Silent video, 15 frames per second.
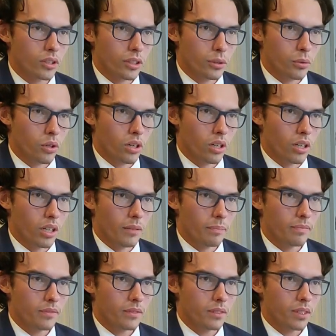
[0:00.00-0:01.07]
you are a
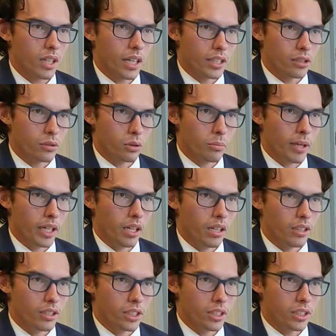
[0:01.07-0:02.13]
high school
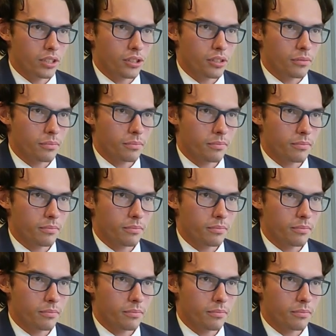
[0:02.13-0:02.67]
biology teacher?